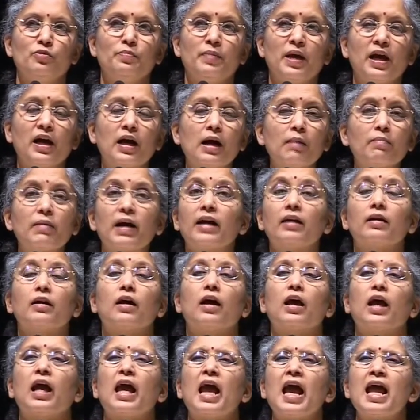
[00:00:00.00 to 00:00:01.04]
To make up
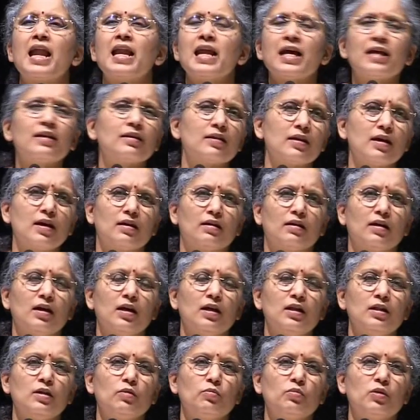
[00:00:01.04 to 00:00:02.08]
and anything
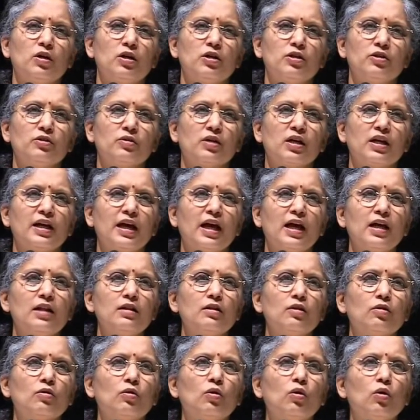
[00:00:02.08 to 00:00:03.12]
in the world, you can
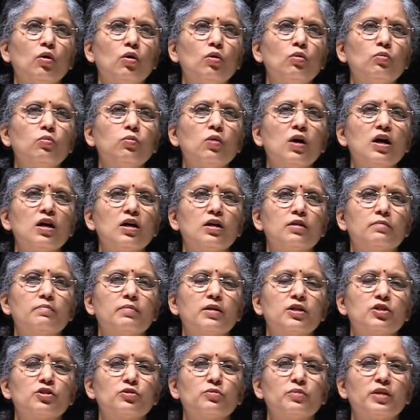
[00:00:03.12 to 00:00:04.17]
gain the whole
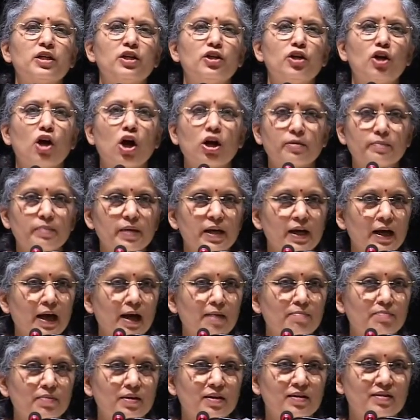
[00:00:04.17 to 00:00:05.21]
world, but you will not be
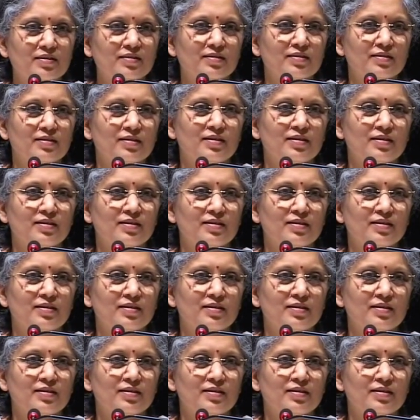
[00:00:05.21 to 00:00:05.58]
happy.